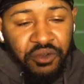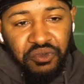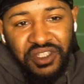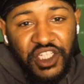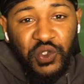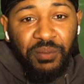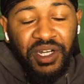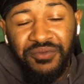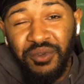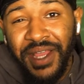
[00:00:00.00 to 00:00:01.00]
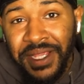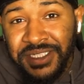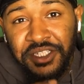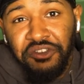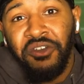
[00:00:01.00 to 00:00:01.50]
go with this one. But if you guys
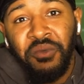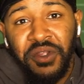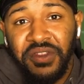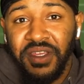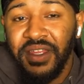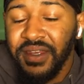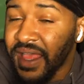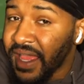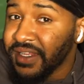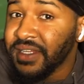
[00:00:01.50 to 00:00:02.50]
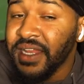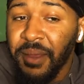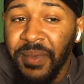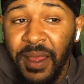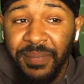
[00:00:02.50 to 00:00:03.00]
still want the Ngani
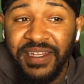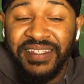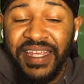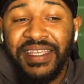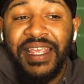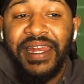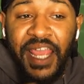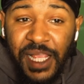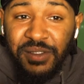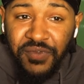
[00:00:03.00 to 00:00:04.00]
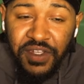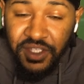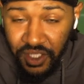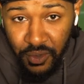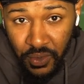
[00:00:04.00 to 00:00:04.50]
Laumape taking names
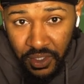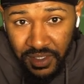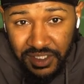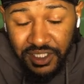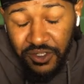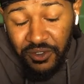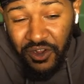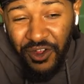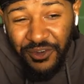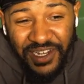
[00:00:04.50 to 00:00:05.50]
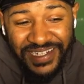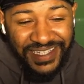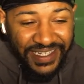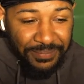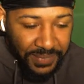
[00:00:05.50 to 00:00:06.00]
video, it's a little longer, like
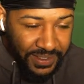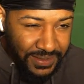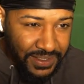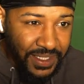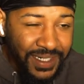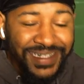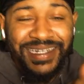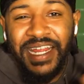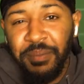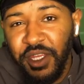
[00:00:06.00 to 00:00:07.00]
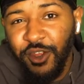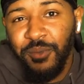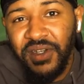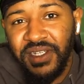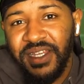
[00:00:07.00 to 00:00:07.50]
10 minutes. Let me
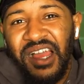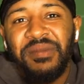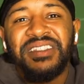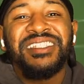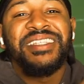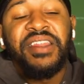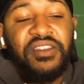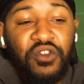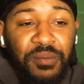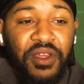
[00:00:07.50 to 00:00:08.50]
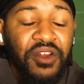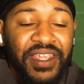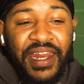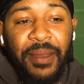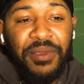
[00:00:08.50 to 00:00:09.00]
know in the comments, send it to me, or
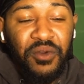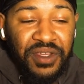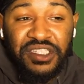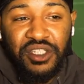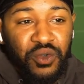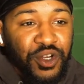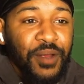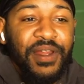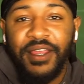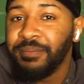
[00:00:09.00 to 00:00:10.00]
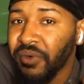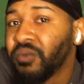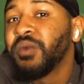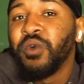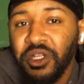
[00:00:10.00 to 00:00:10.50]
at me on Instagram. Like, bro,
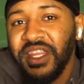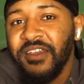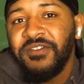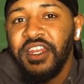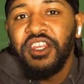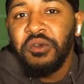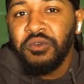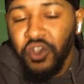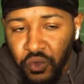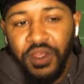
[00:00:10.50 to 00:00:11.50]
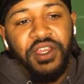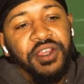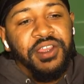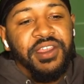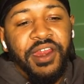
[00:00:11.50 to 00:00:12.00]
we want that video. Do it.
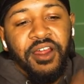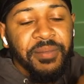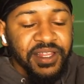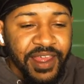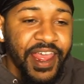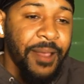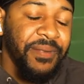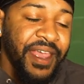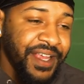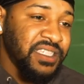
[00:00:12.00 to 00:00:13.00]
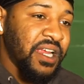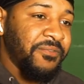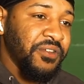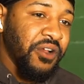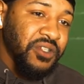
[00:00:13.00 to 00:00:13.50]
And I'll make that happen ASAP
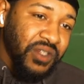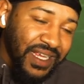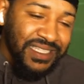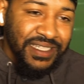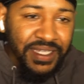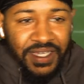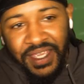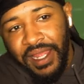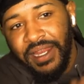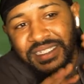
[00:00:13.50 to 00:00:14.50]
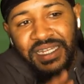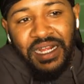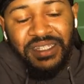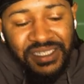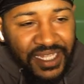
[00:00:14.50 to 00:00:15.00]
for y'all. So that's it. Let's
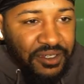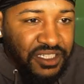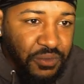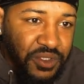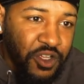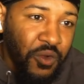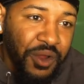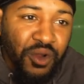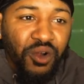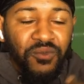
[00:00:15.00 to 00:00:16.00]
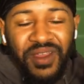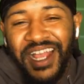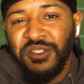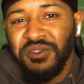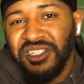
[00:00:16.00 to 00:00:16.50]
knock this out, see what's going on. If you
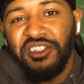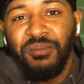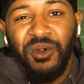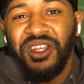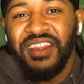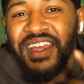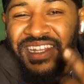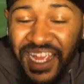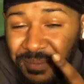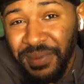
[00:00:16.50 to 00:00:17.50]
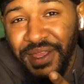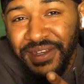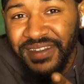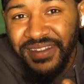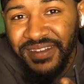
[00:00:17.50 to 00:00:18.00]
guys want to see more, hit that like
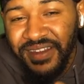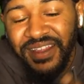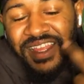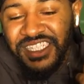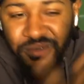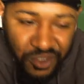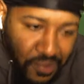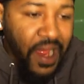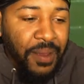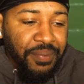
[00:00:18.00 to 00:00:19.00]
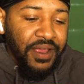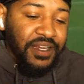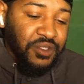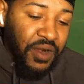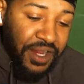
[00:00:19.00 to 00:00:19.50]
button. Hit that subscribe button.
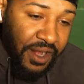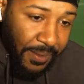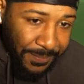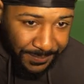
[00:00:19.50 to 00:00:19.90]
Let's run it up.